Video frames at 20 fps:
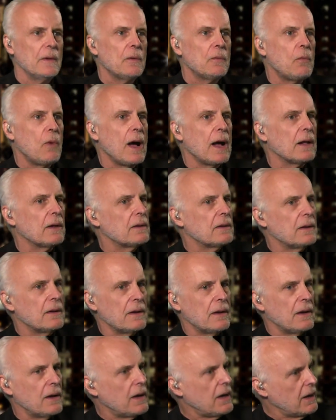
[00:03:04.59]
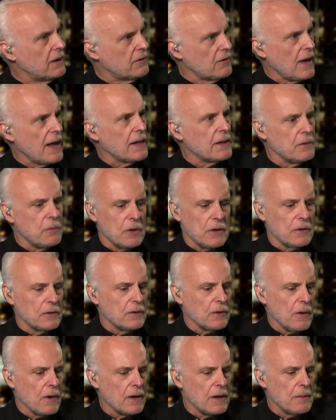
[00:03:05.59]
Well, exactly what you're
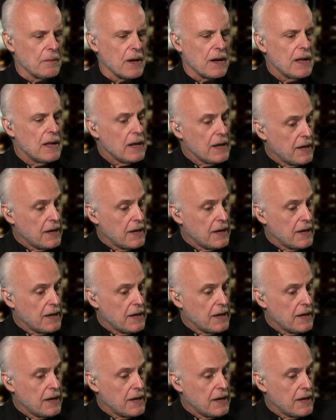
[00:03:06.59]
talking about.